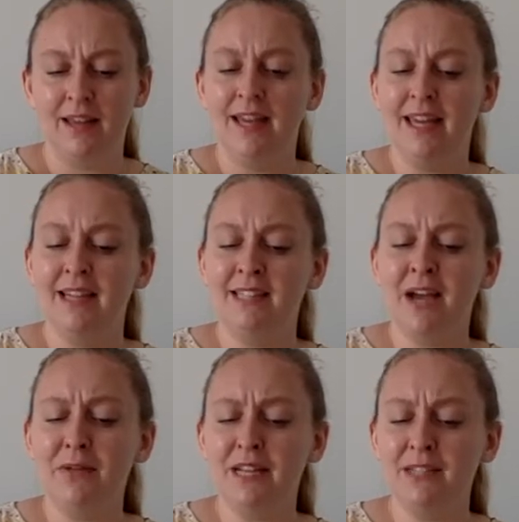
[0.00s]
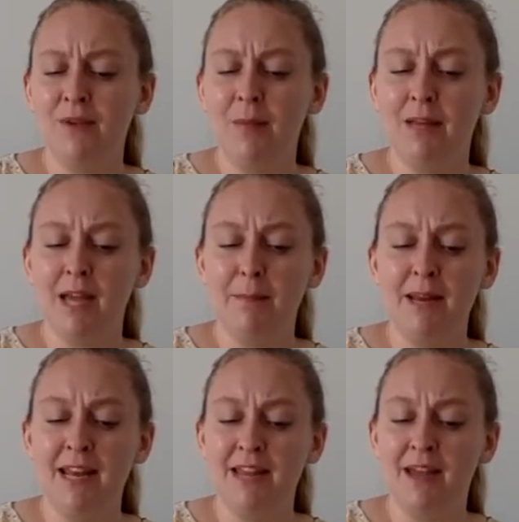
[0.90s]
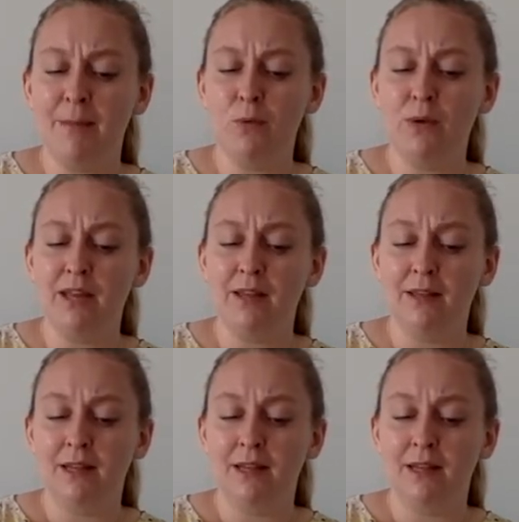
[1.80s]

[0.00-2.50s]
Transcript: He could tell that his family had been here that morning,